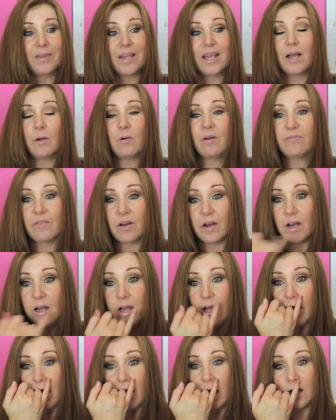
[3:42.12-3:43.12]
However,
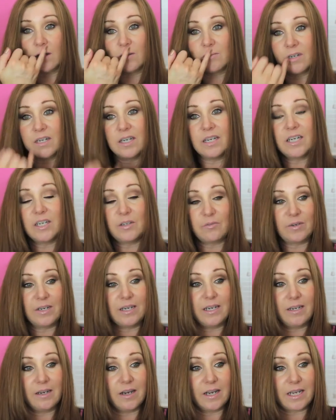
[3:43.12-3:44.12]
I really,
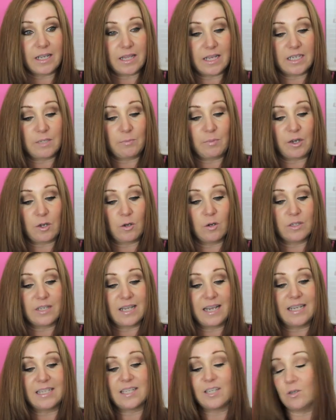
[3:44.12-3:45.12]
really like this because
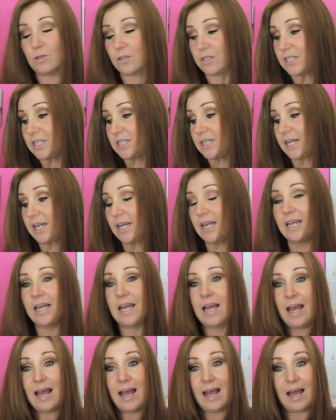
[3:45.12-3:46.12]
it's non-sticky.
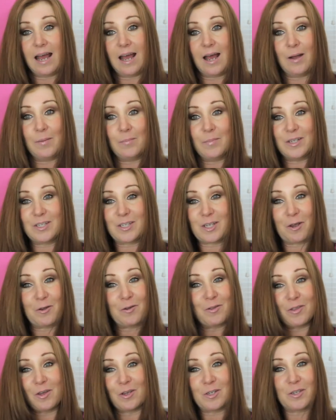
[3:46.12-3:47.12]

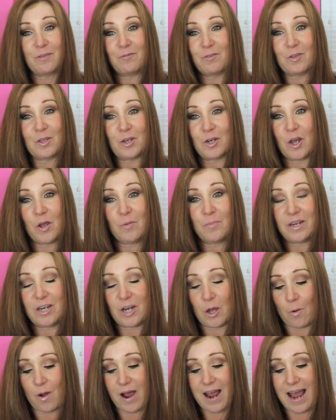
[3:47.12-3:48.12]
So those of you that know me
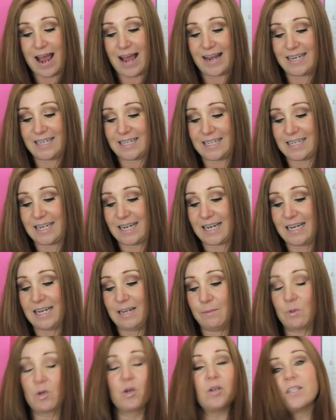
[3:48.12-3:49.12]
know I hate sticky
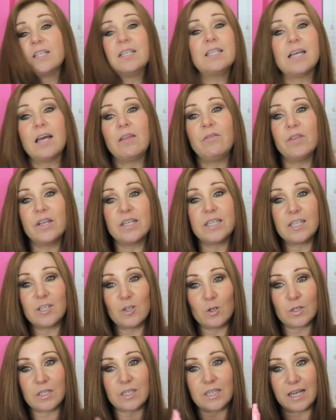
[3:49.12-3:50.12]
lip glosses, and this is
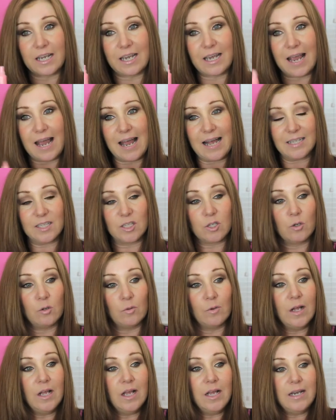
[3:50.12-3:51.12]
not sticky at
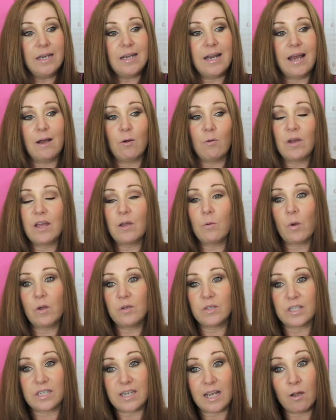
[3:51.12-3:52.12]
all. Now, it
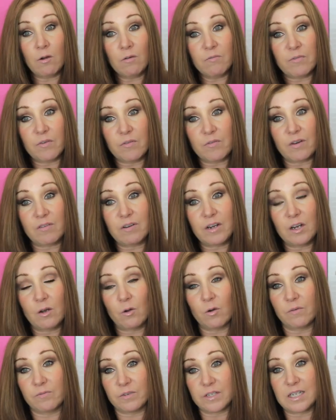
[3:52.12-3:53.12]
won't stay on for very
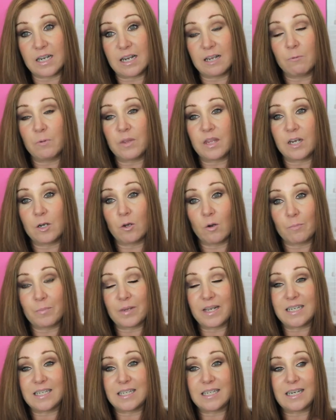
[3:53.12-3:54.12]
long, obviously, with it not
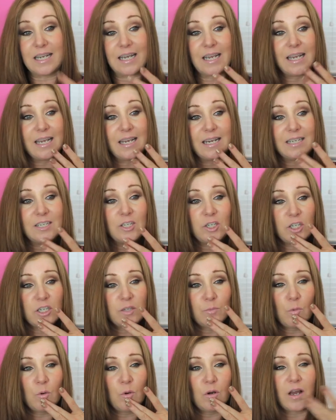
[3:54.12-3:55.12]
being sticky, and it's
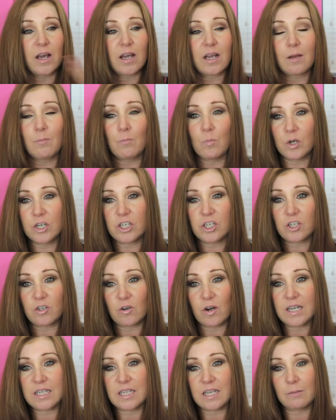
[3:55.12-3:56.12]
just more like a
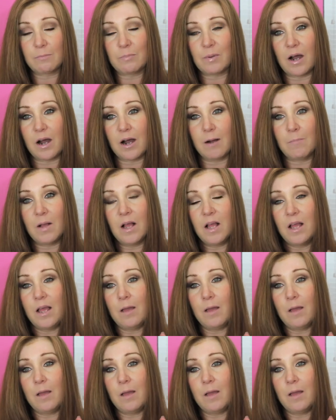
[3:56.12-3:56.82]
moisturising balm.